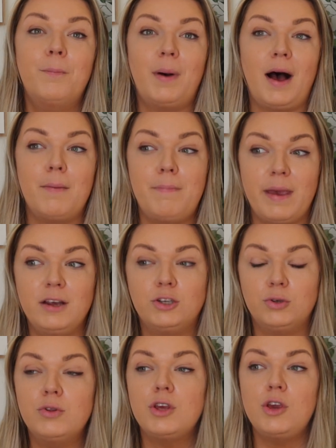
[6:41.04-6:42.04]
but make
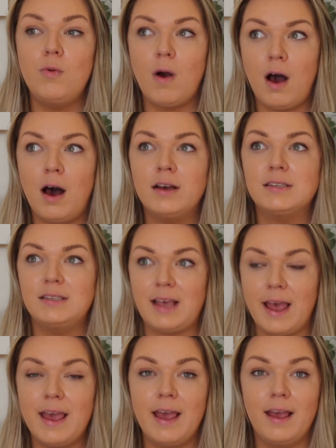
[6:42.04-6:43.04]
sure that you are
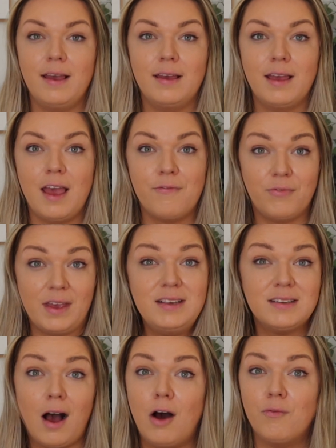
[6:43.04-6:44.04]
saying if things
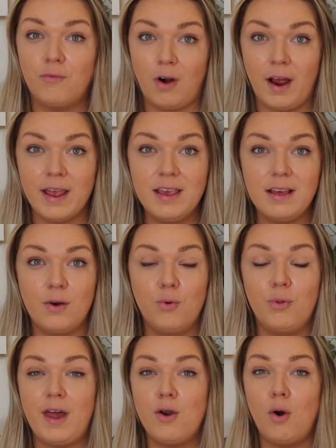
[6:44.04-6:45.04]
aren't right
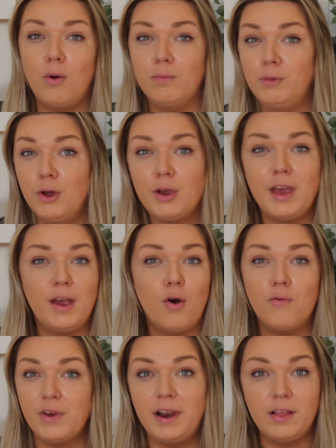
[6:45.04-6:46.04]
or they're not looking or
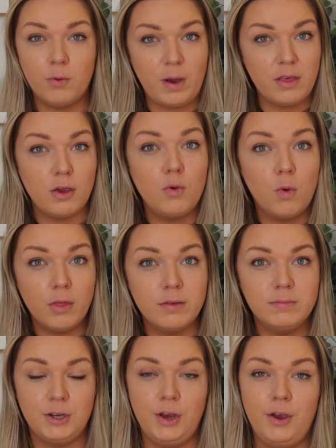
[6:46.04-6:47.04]
feeling the way that you want
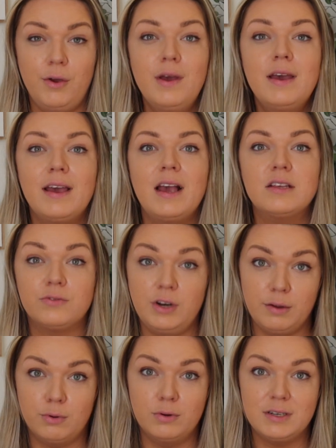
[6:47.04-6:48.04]
them to. It's really
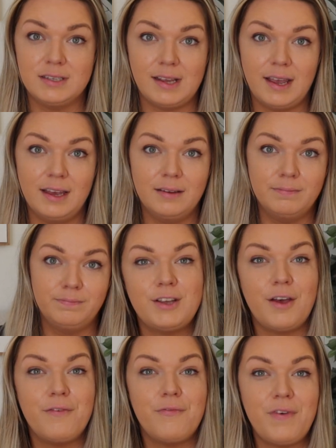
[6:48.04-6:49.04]
important to say it.
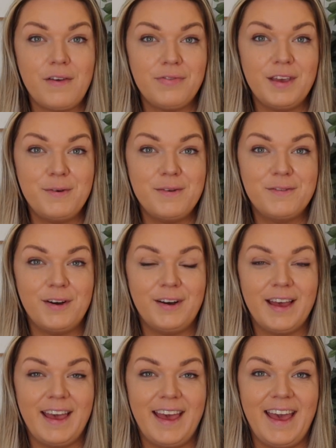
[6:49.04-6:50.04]
So 5th thing we've got
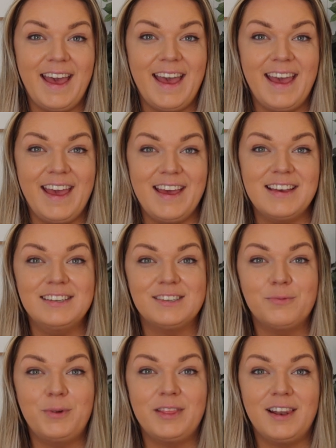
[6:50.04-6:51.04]
here
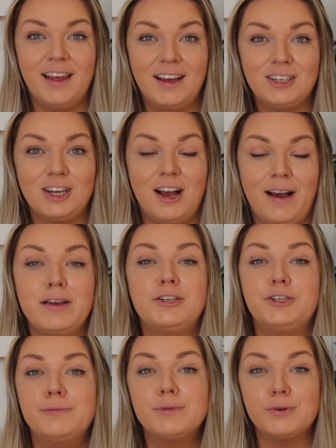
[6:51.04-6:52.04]
is with larger
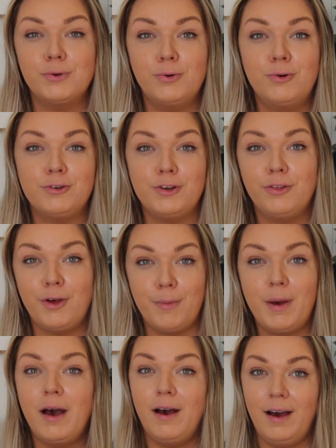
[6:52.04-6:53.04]
items, order
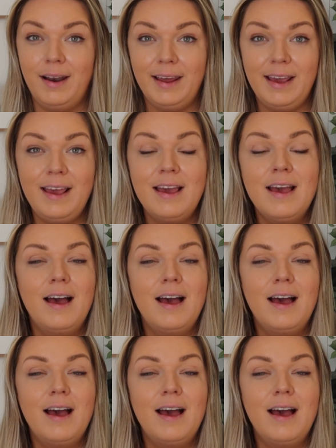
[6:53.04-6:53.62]
them early.